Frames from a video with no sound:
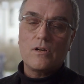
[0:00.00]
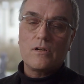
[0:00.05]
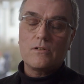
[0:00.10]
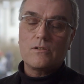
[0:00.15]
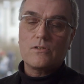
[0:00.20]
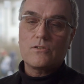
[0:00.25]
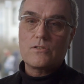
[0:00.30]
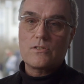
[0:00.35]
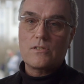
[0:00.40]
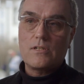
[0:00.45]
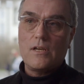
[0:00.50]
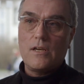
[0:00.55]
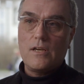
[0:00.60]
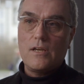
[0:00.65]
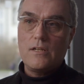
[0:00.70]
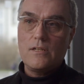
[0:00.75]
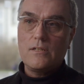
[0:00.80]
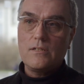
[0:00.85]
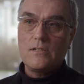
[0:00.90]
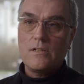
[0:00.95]
to
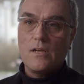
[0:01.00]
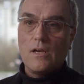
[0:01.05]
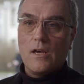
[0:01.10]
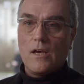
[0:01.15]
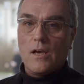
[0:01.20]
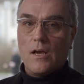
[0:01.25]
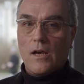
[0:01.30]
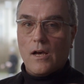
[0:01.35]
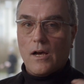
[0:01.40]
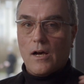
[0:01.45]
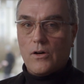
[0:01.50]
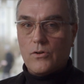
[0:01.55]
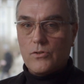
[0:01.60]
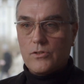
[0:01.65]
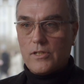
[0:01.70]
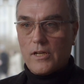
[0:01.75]
understand how